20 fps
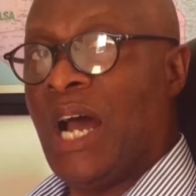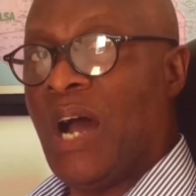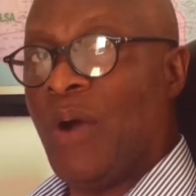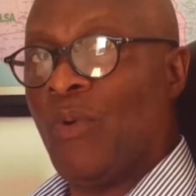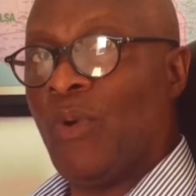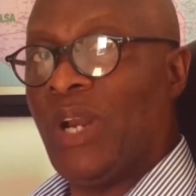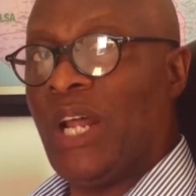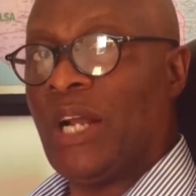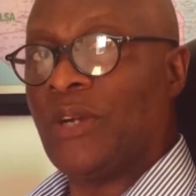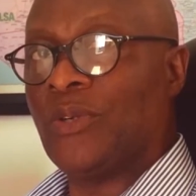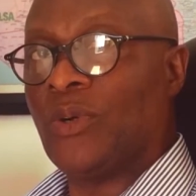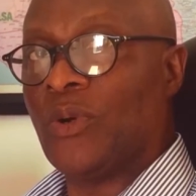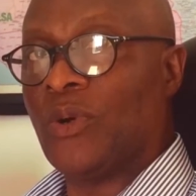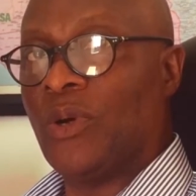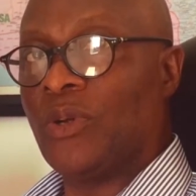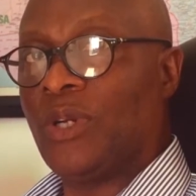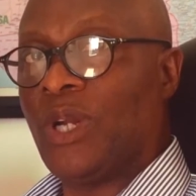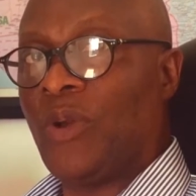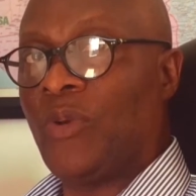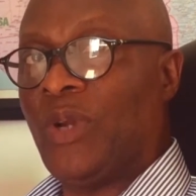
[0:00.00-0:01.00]
I would like to
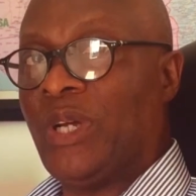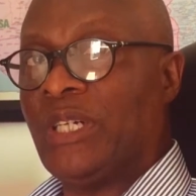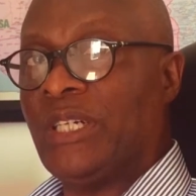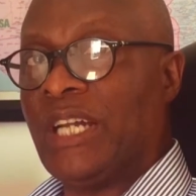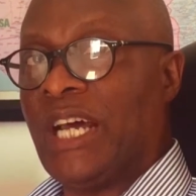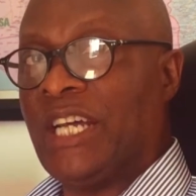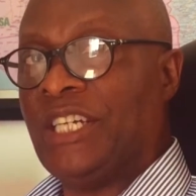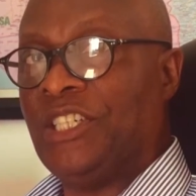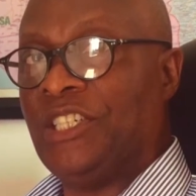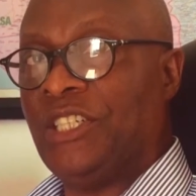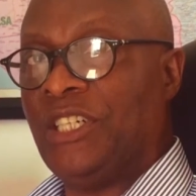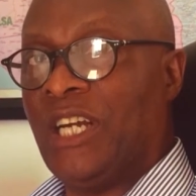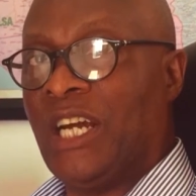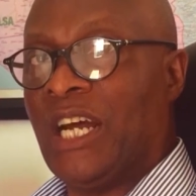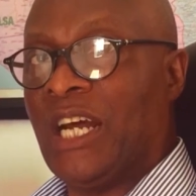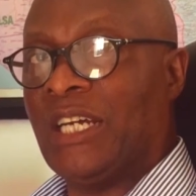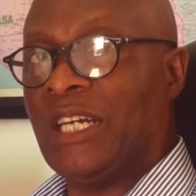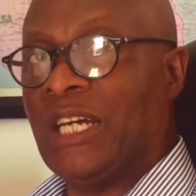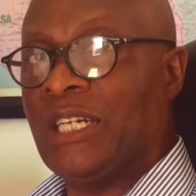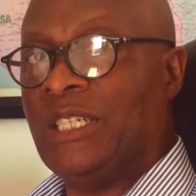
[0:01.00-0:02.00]
congratulate Nigeria
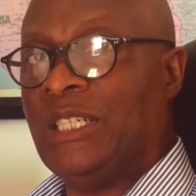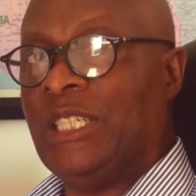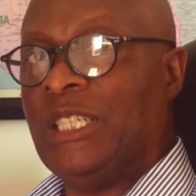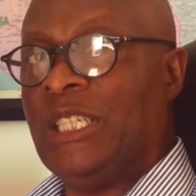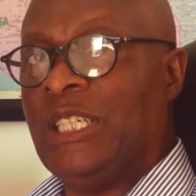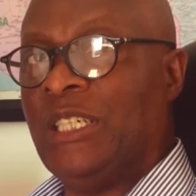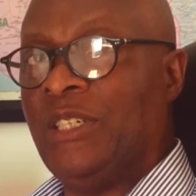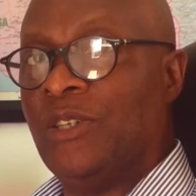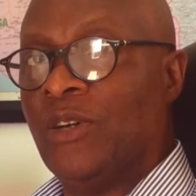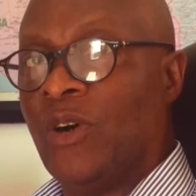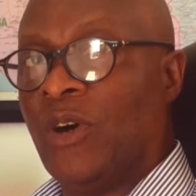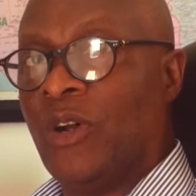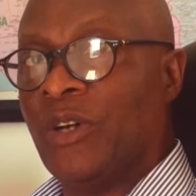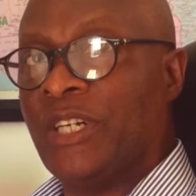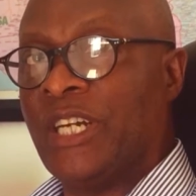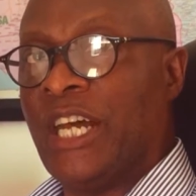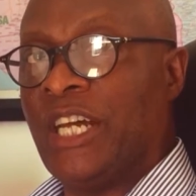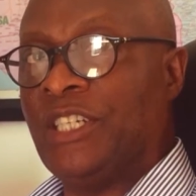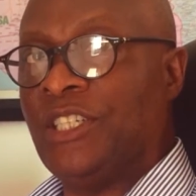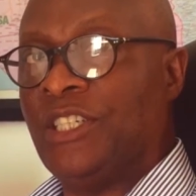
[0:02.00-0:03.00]
and indeed all
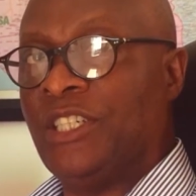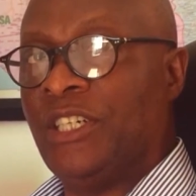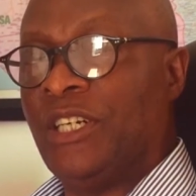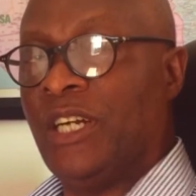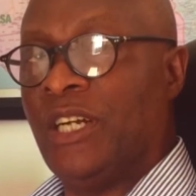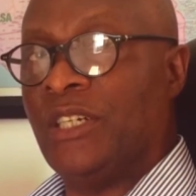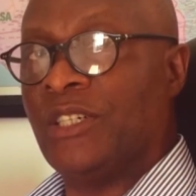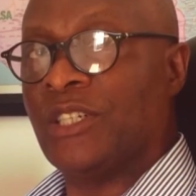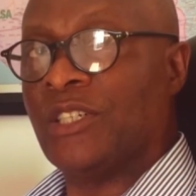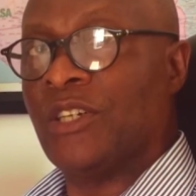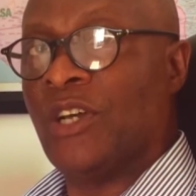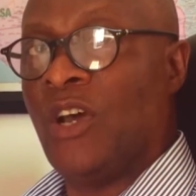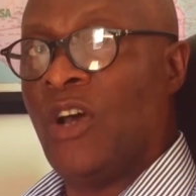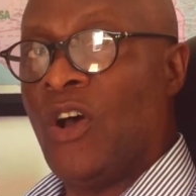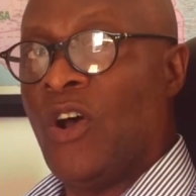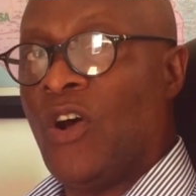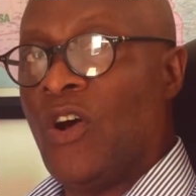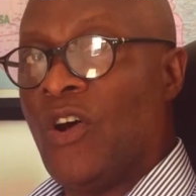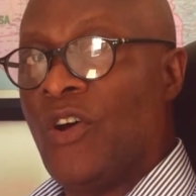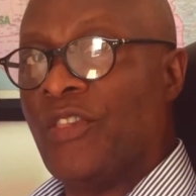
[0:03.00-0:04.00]
Nigerians
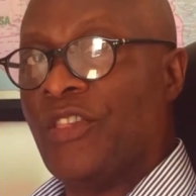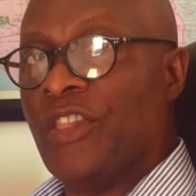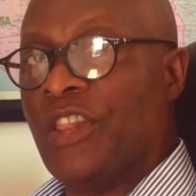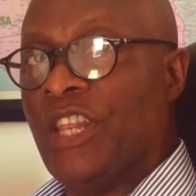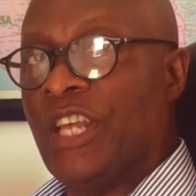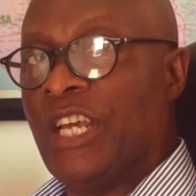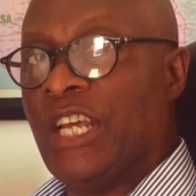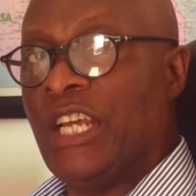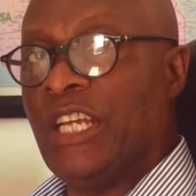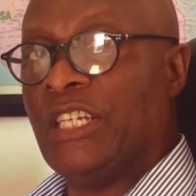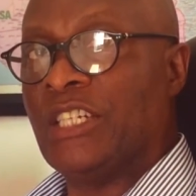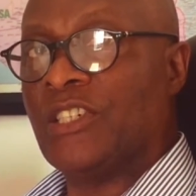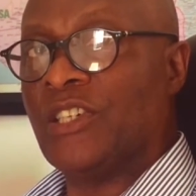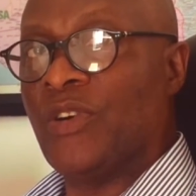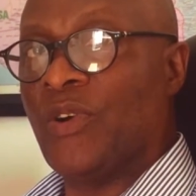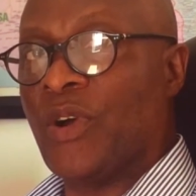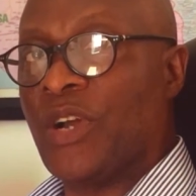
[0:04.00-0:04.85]
on this